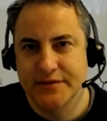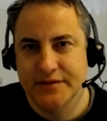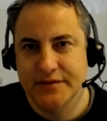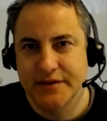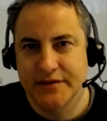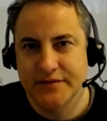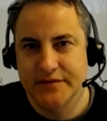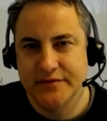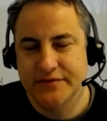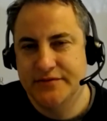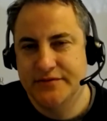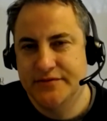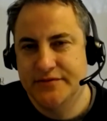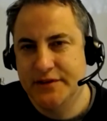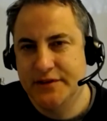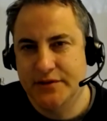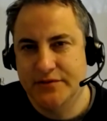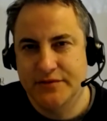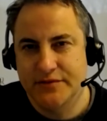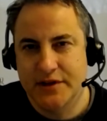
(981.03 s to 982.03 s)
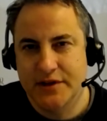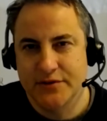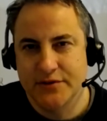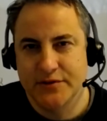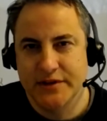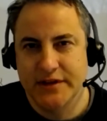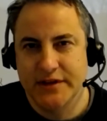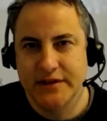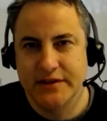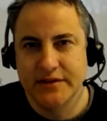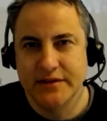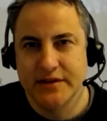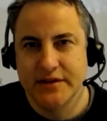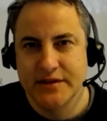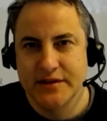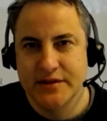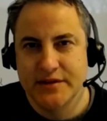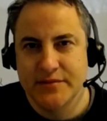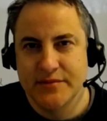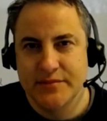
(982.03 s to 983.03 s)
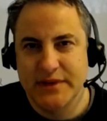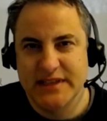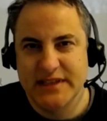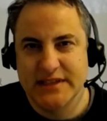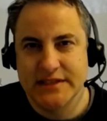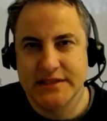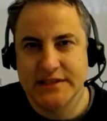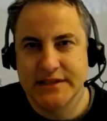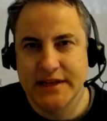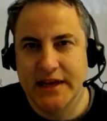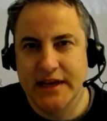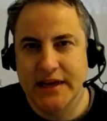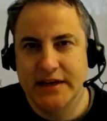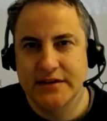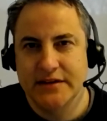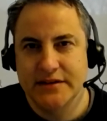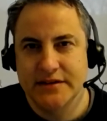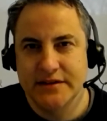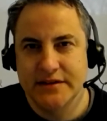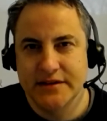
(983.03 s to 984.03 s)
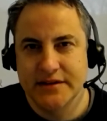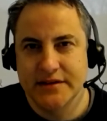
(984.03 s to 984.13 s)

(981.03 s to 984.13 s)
of not only being sustained